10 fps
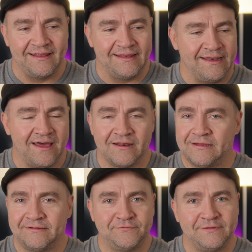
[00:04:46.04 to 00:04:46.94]
Not
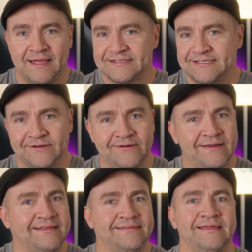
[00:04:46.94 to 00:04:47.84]
a flex here or
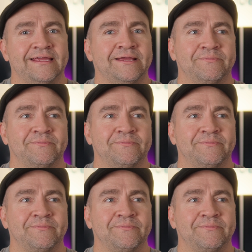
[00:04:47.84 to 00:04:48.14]
anything,